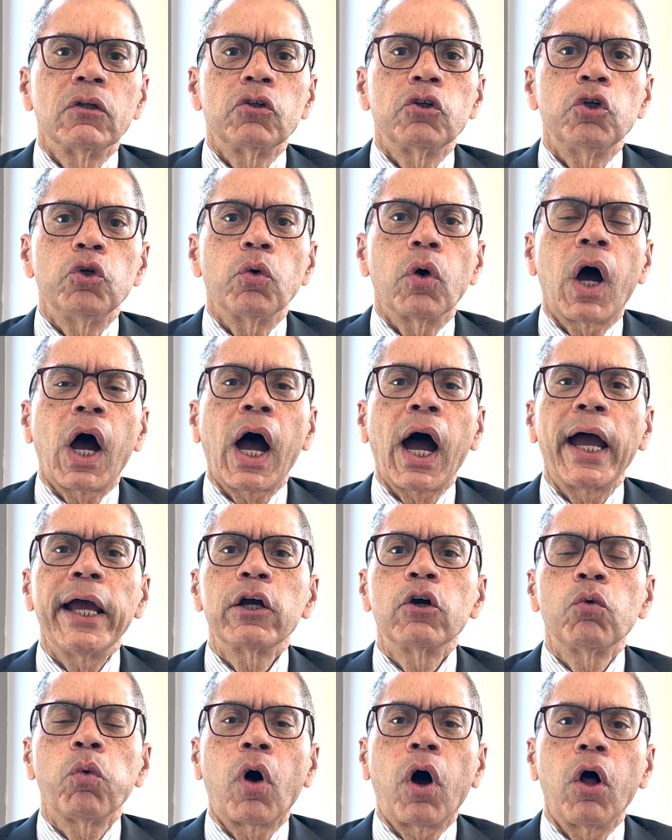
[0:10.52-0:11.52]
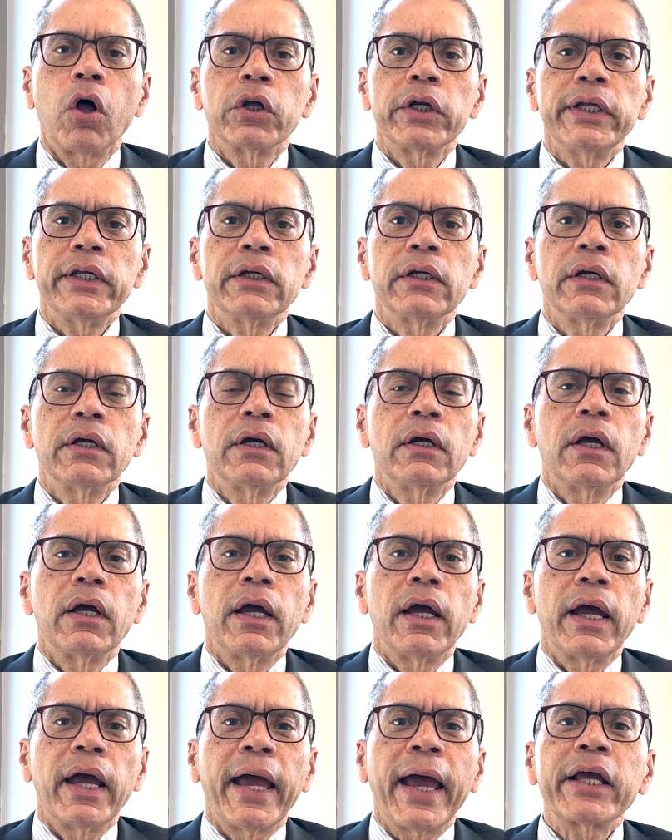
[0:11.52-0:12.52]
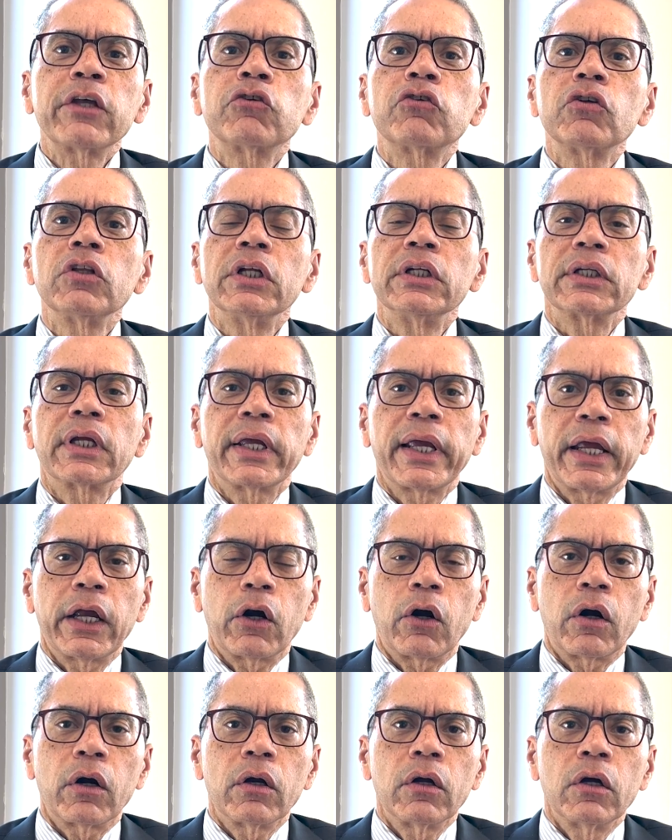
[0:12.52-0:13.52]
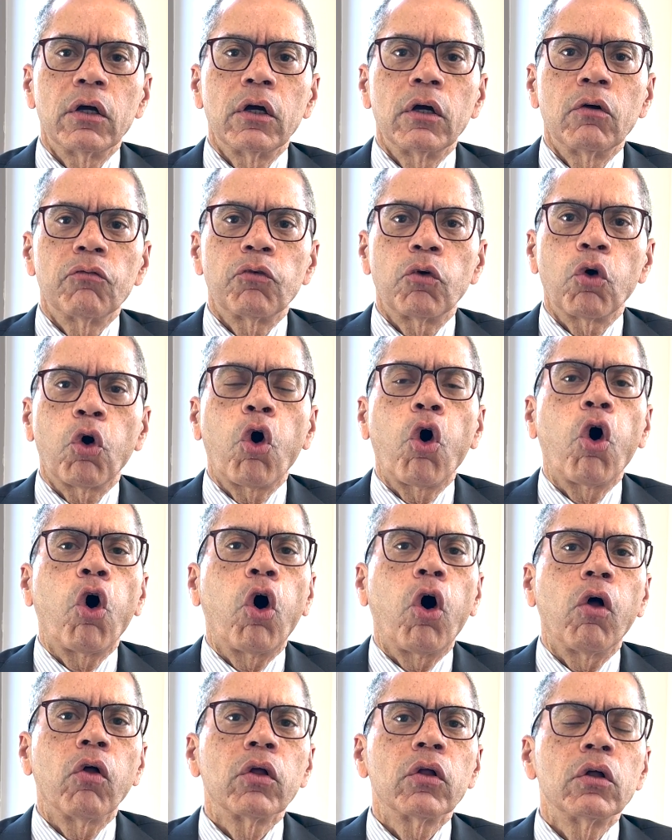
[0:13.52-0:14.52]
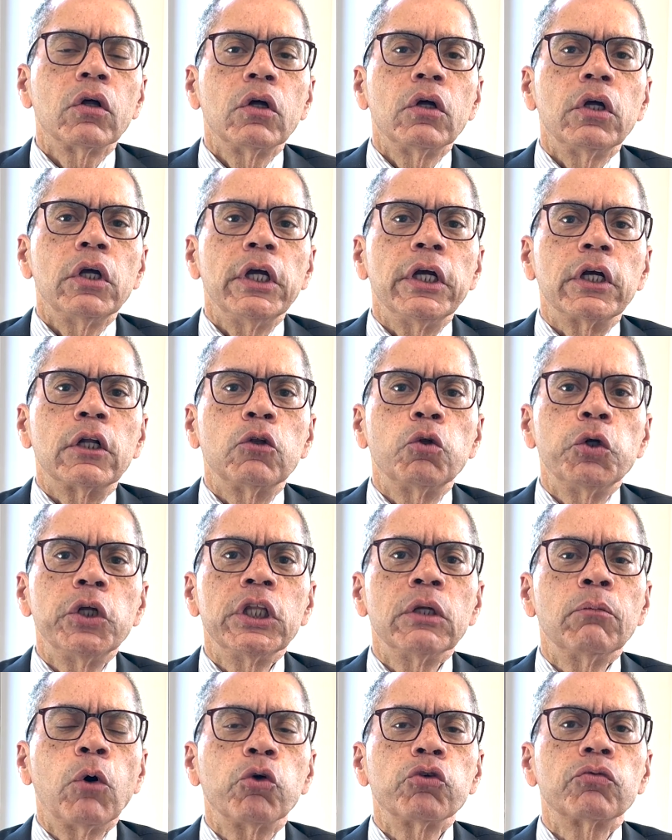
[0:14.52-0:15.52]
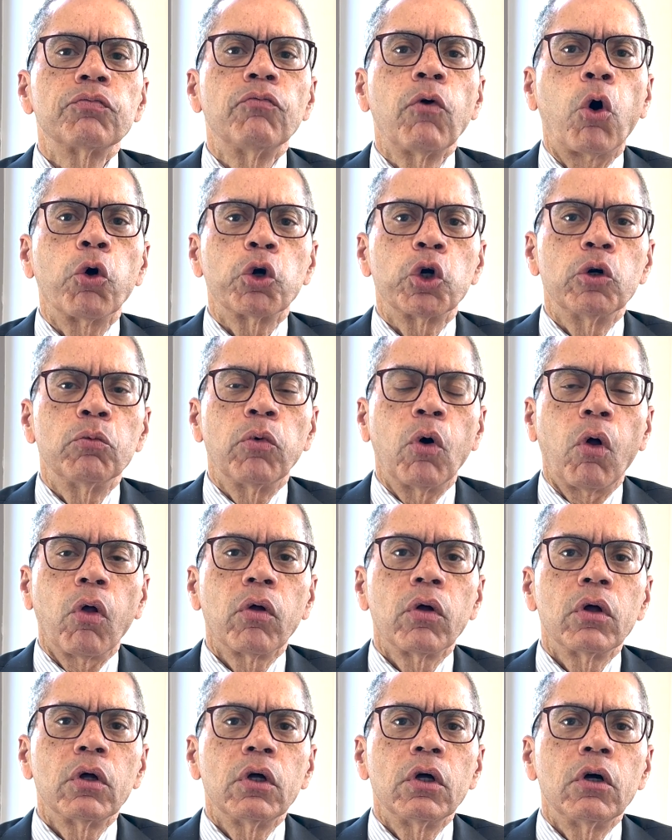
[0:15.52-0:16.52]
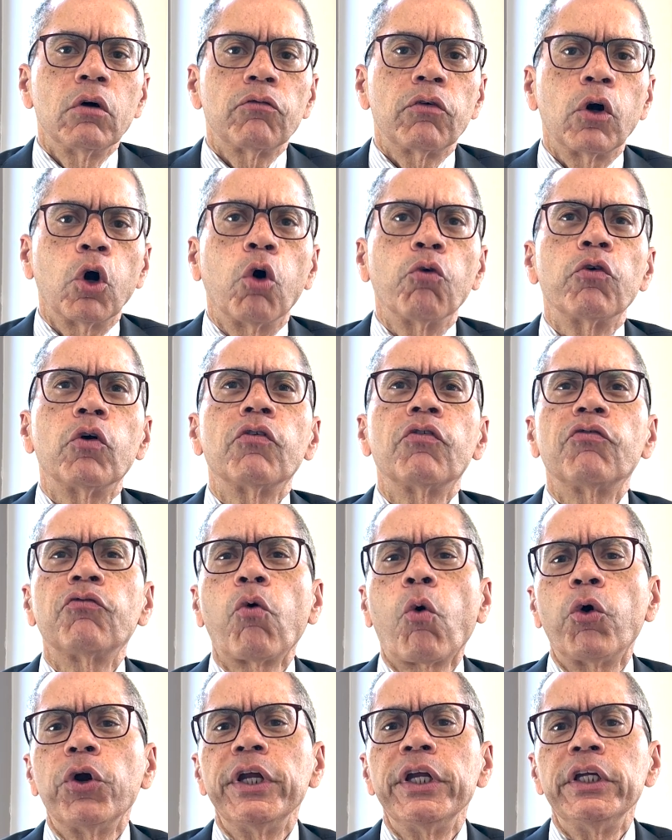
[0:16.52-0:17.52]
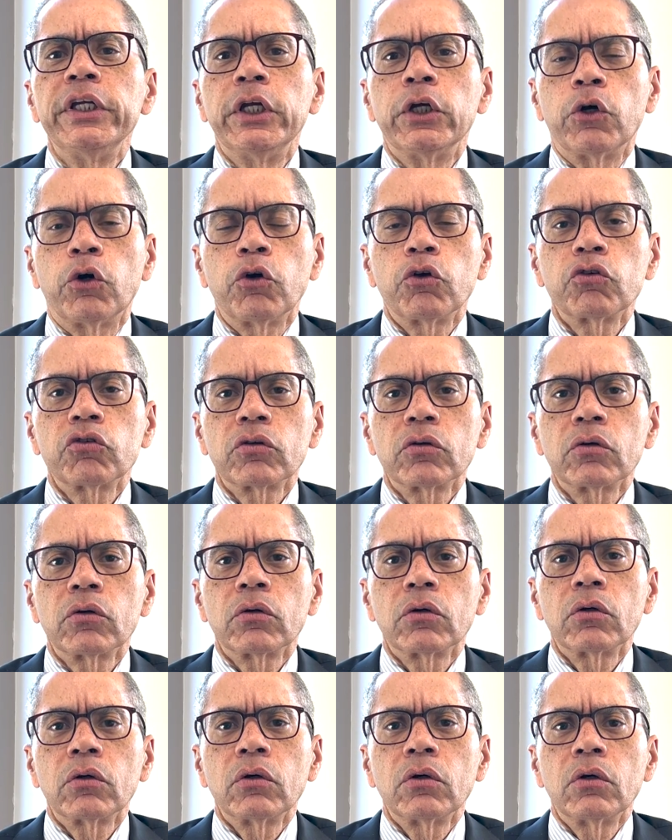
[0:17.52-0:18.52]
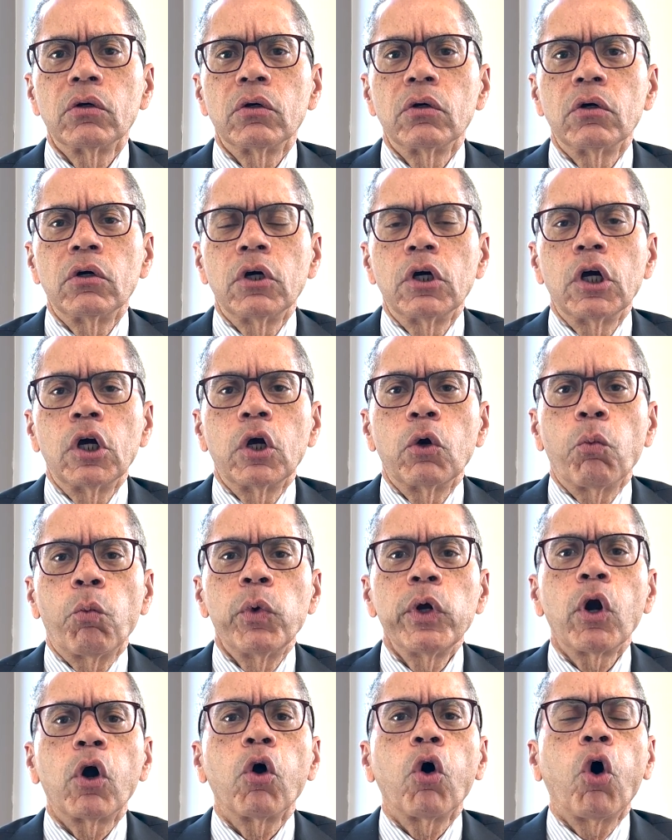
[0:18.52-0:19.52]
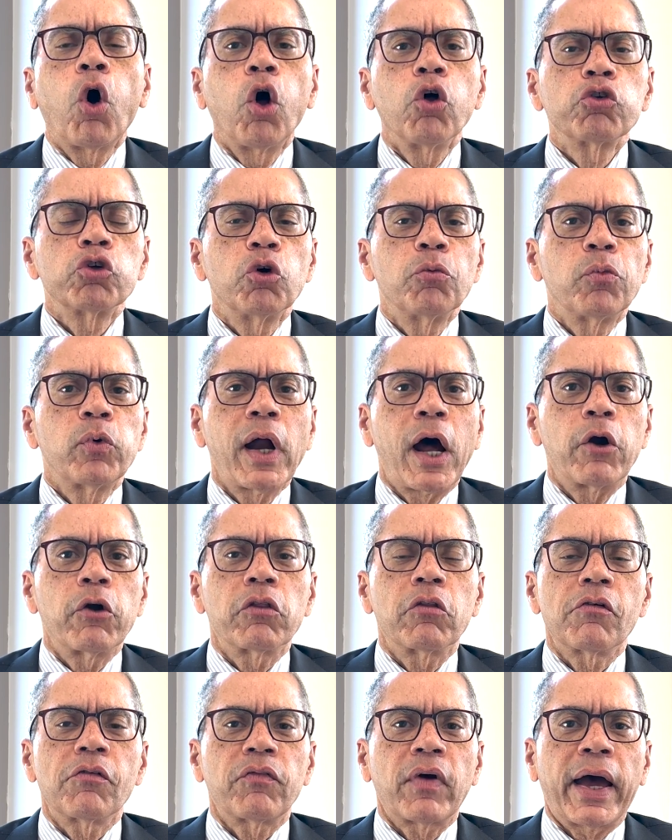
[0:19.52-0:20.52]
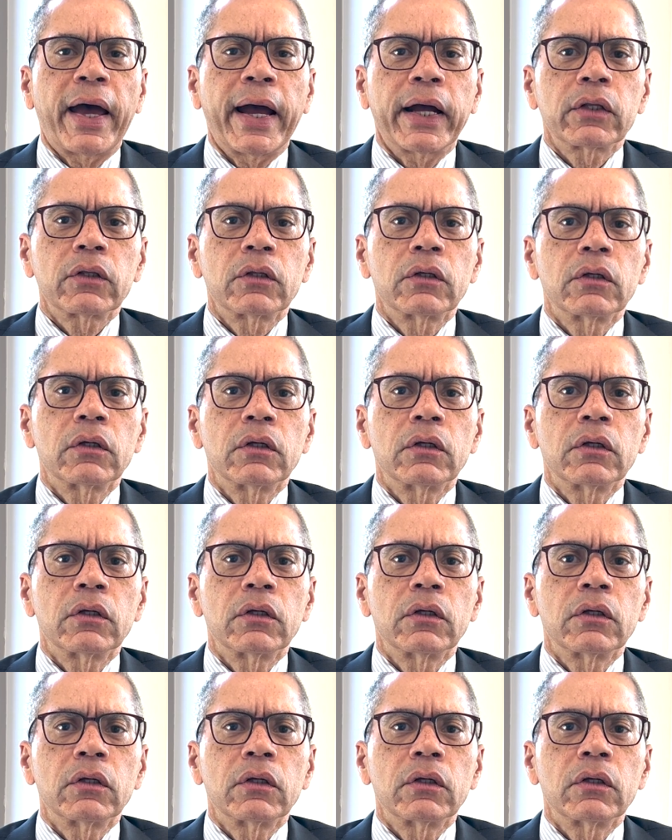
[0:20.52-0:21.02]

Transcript: to high quality, excellent care for all, including the most vulnerable, for over 40 years. We are also proud of the fact